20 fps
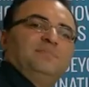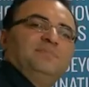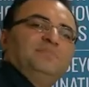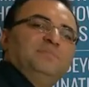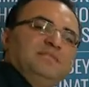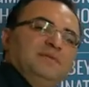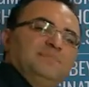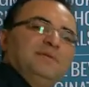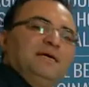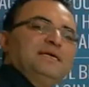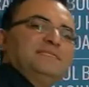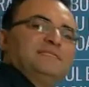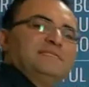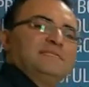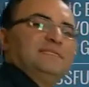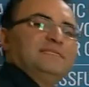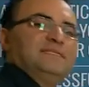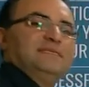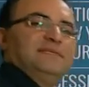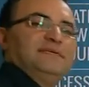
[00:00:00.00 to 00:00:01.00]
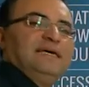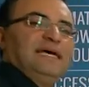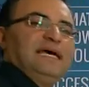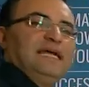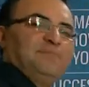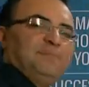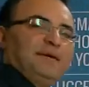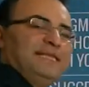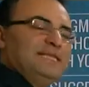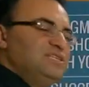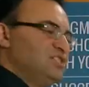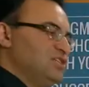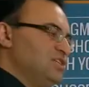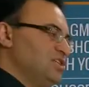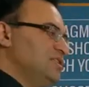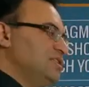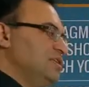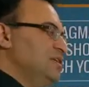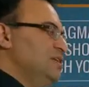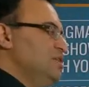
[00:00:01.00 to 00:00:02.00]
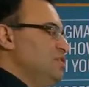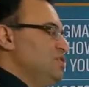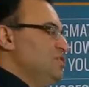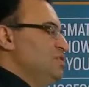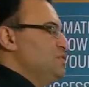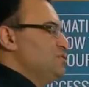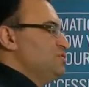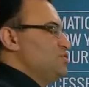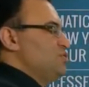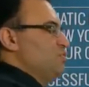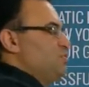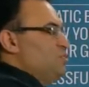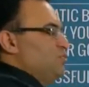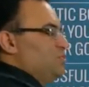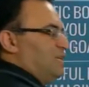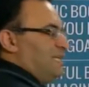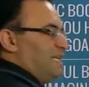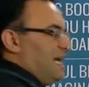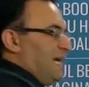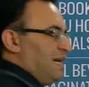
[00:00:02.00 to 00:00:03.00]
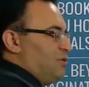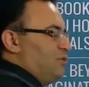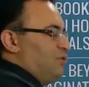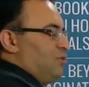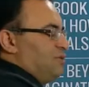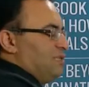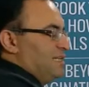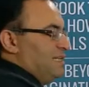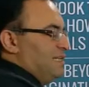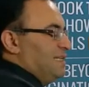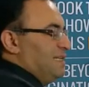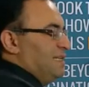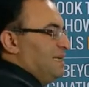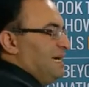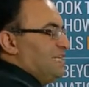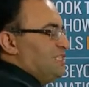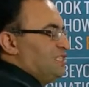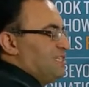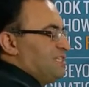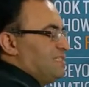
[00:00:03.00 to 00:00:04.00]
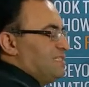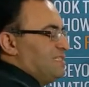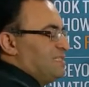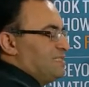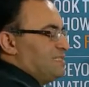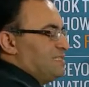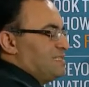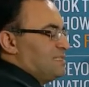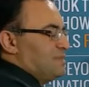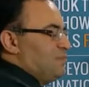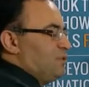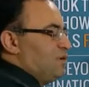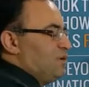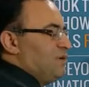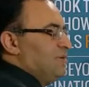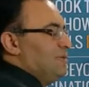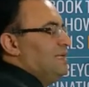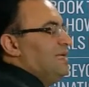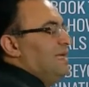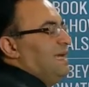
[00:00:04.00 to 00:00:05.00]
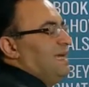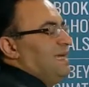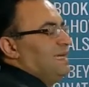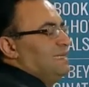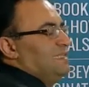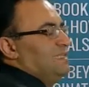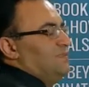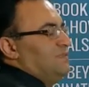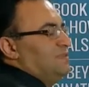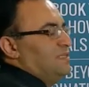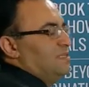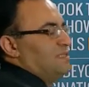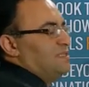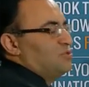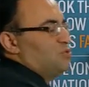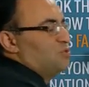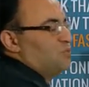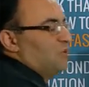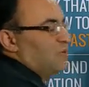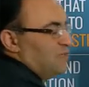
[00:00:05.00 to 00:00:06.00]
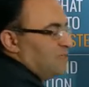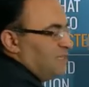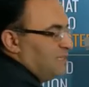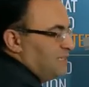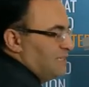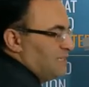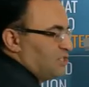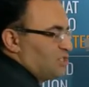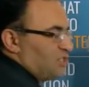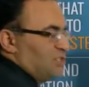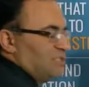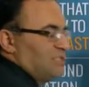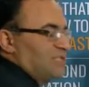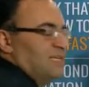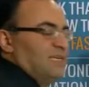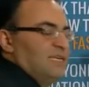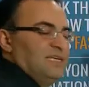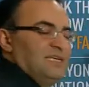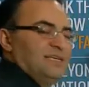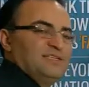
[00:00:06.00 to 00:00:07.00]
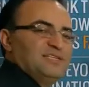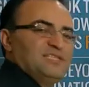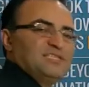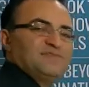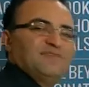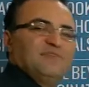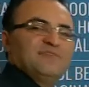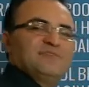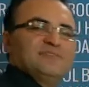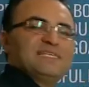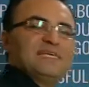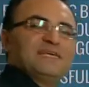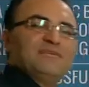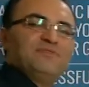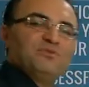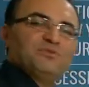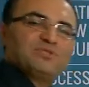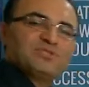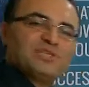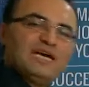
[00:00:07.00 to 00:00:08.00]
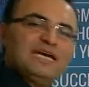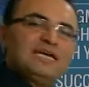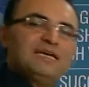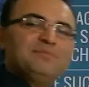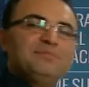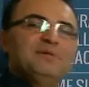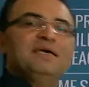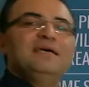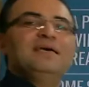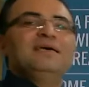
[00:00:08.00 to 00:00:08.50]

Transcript: minimize it, and manage it, so you can accordingly adjust these small activities to one direction. This will save you time,